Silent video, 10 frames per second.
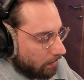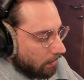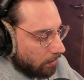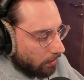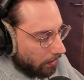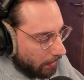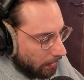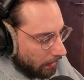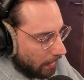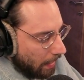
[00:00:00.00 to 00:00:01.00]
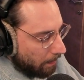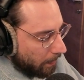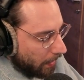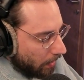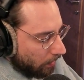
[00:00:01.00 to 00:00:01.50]
learning
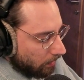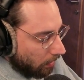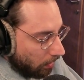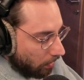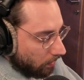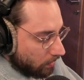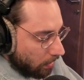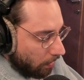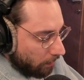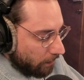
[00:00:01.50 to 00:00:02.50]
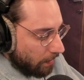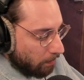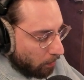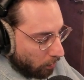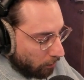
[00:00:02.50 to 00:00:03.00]
about the laws of the
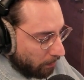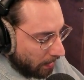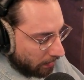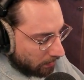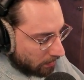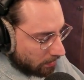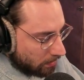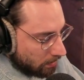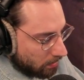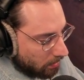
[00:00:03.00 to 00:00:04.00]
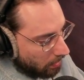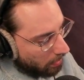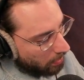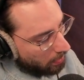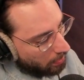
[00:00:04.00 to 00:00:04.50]
movements,
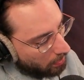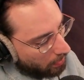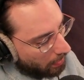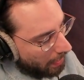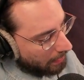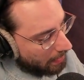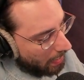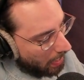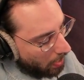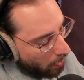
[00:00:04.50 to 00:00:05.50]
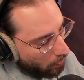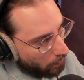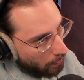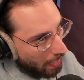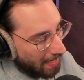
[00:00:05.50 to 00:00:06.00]
and
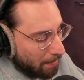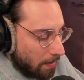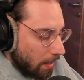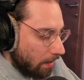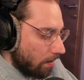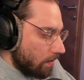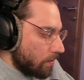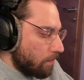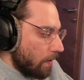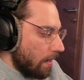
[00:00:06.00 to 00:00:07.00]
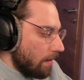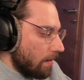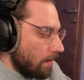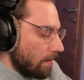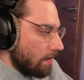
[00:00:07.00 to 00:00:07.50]
how animators
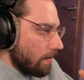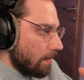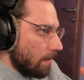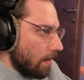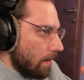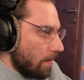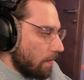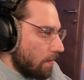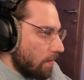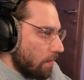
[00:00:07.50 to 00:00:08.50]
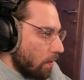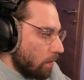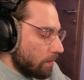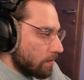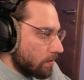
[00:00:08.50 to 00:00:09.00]
bring
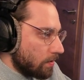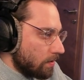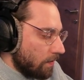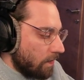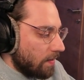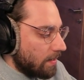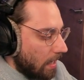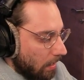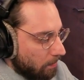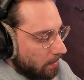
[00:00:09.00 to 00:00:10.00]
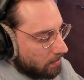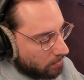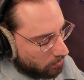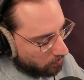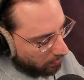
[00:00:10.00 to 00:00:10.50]
those different
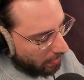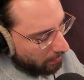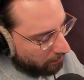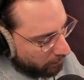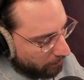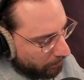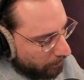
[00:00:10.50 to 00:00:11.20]
elements to life